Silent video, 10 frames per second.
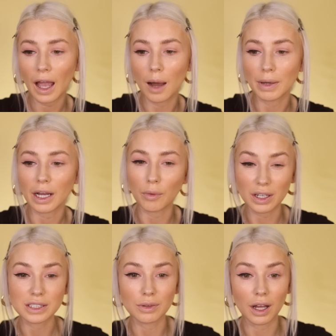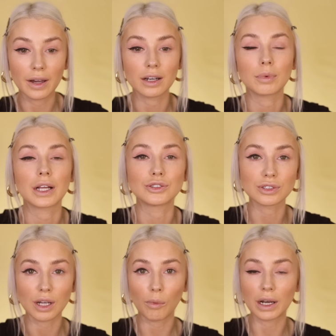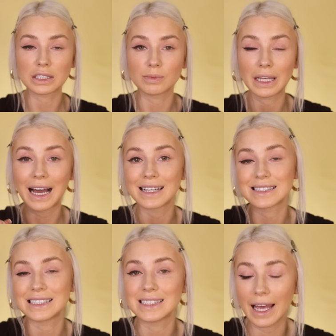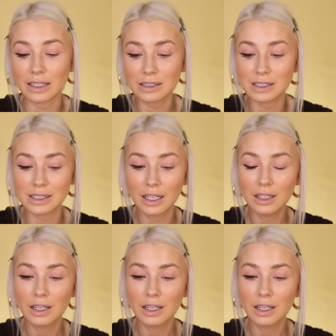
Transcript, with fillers: I'm like, I want to do a liner, but I just don't want it to be as intense,